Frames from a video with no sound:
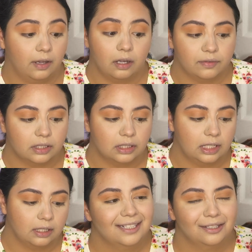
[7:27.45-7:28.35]
Obviously,
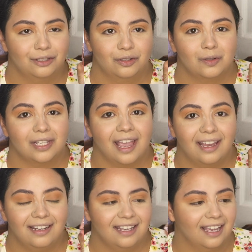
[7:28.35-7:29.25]
because this is so
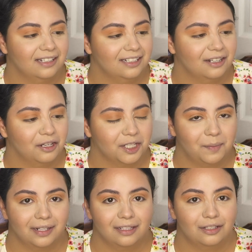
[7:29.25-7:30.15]
tiny. I did not
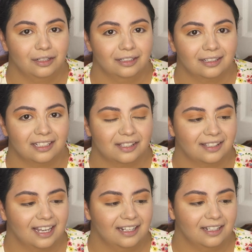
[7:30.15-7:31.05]
expect it to look this
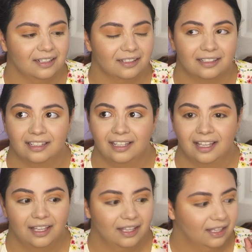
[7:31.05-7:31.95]
tiny. I thought it was
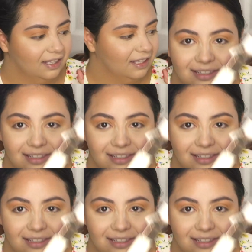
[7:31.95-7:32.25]
that big.